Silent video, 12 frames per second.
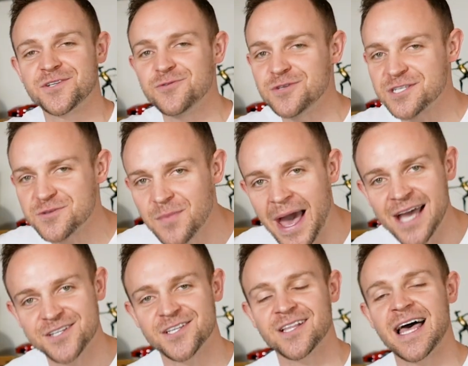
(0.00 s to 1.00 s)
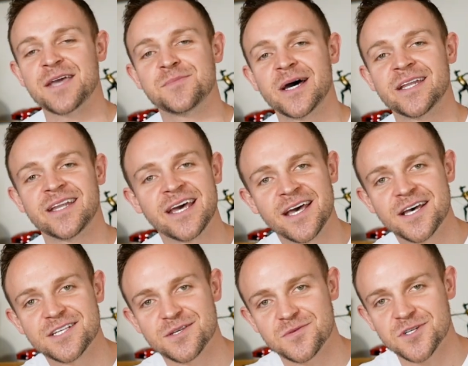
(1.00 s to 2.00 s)
to smash the like button,
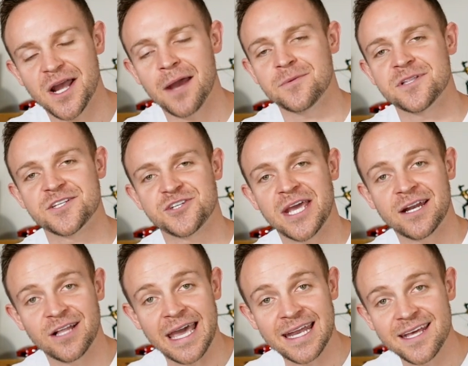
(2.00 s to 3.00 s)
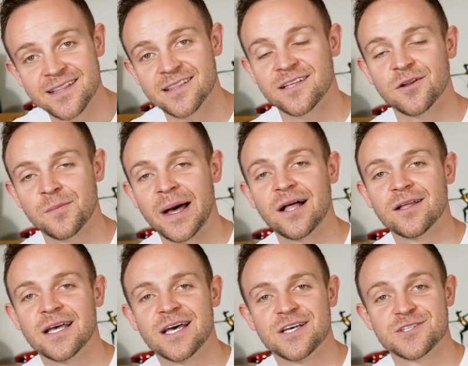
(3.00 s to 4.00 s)
subscribe to the channel, and hit the little
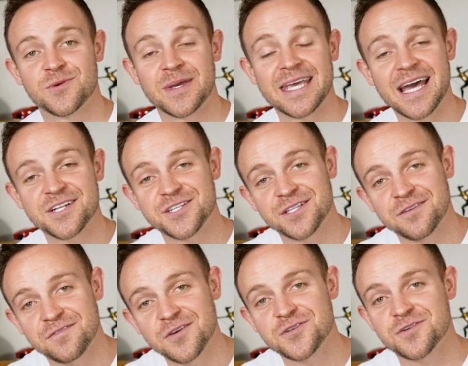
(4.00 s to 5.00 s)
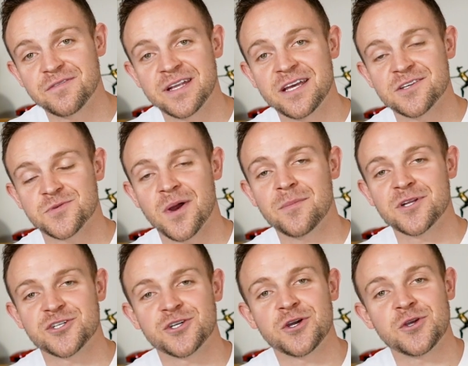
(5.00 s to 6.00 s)
bell so we can catch you in the future videos where I'm
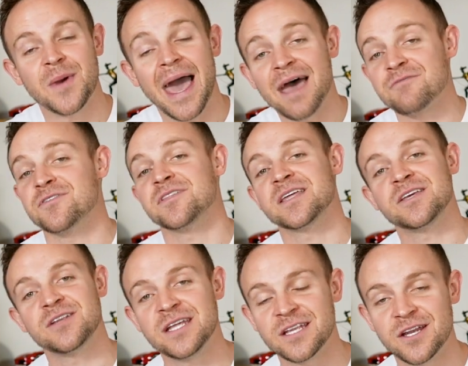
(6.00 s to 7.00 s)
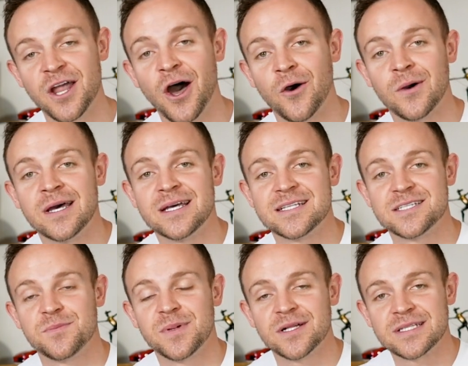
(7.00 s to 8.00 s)
gonna show you everything you need to know
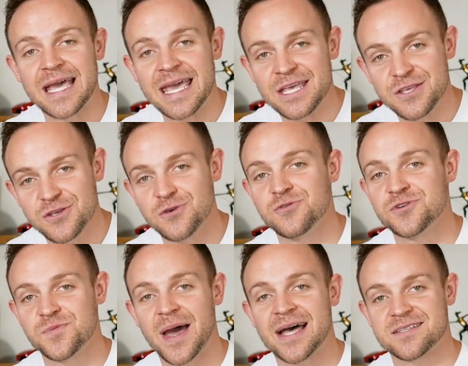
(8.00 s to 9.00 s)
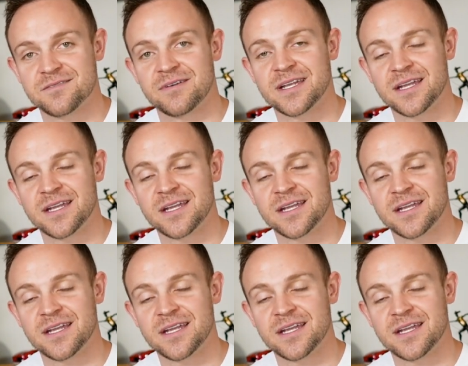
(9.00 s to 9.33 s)
to build a huge passive